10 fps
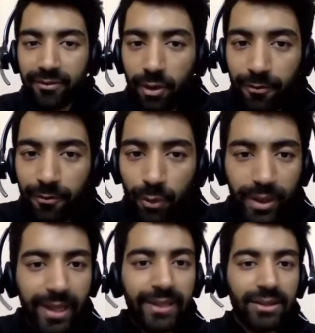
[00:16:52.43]
of
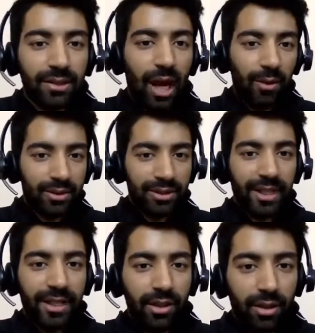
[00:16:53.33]
work ex
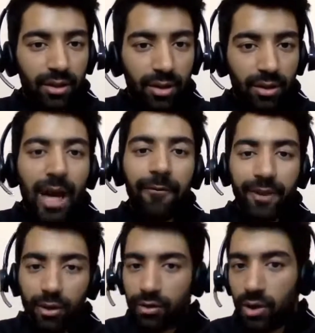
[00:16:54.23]
outside after
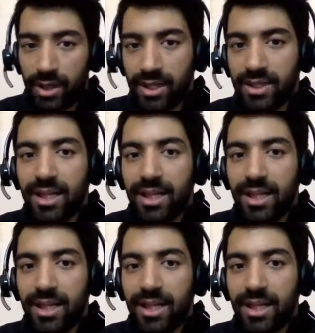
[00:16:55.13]
your college.